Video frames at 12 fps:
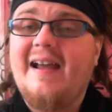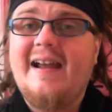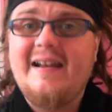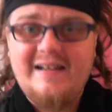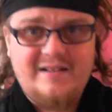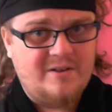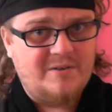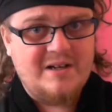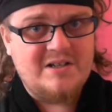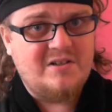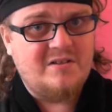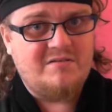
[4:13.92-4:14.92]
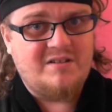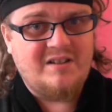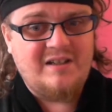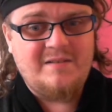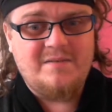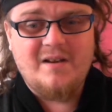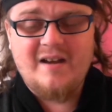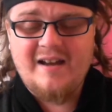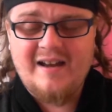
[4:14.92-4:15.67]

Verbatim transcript: Any donations received are